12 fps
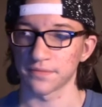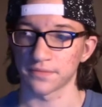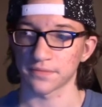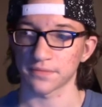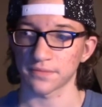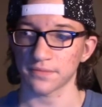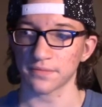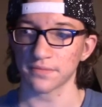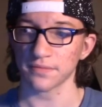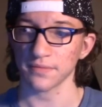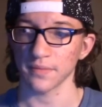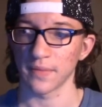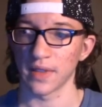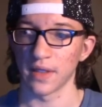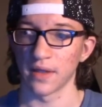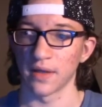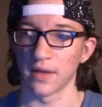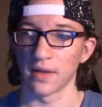
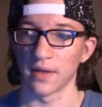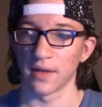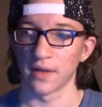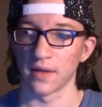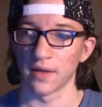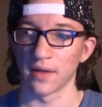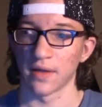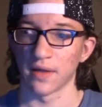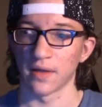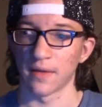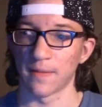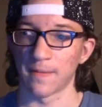[no speech]